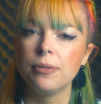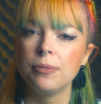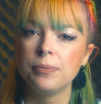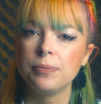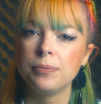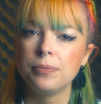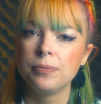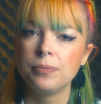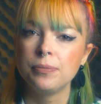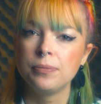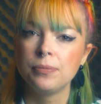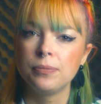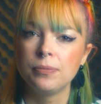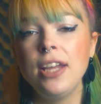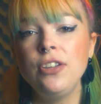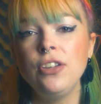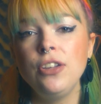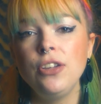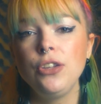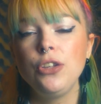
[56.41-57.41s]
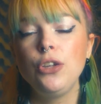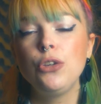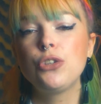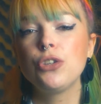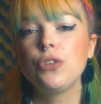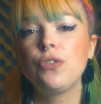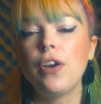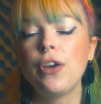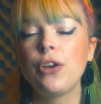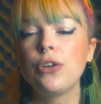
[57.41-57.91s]
Instead, you
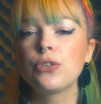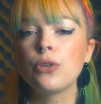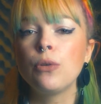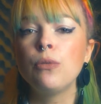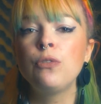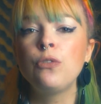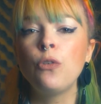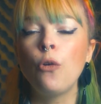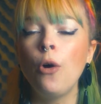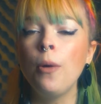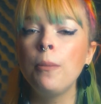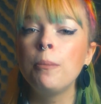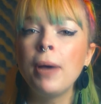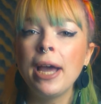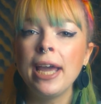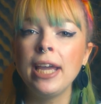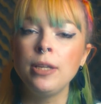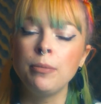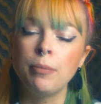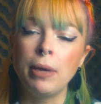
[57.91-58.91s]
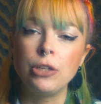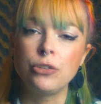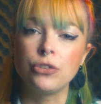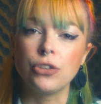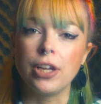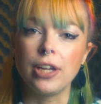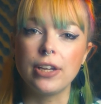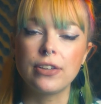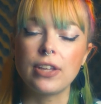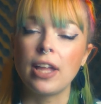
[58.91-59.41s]
should focus on 4 main
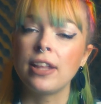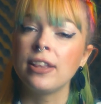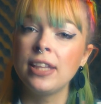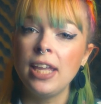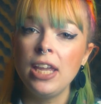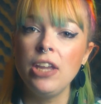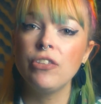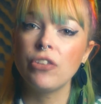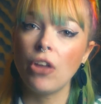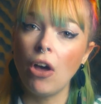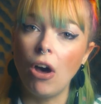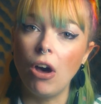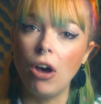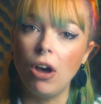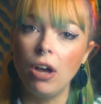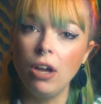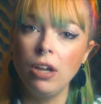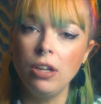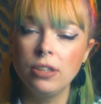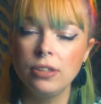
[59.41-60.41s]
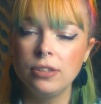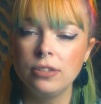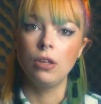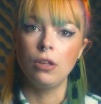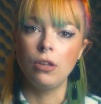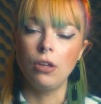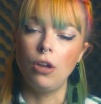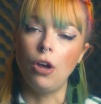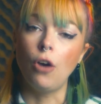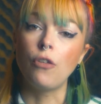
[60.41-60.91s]
metrics, and these are,
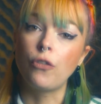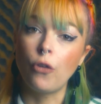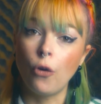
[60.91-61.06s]
of